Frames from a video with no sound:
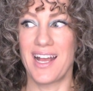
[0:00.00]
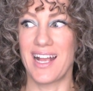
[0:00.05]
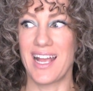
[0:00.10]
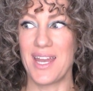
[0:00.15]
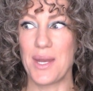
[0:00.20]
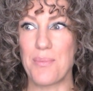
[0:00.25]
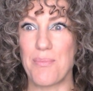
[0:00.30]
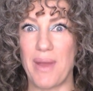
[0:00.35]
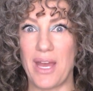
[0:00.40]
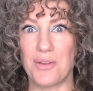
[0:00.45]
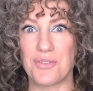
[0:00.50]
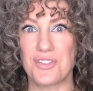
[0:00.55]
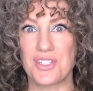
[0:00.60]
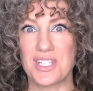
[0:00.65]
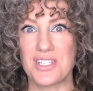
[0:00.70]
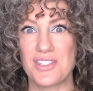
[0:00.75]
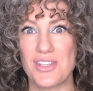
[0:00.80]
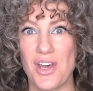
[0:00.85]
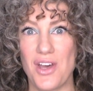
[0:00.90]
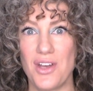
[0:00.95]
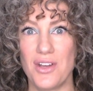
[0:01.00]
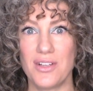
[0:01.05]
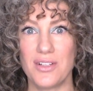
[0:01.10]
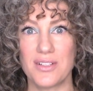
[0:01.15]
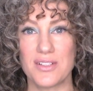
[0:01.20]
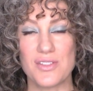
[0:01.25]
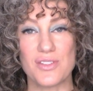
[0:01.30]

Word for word: kind of bouncy song.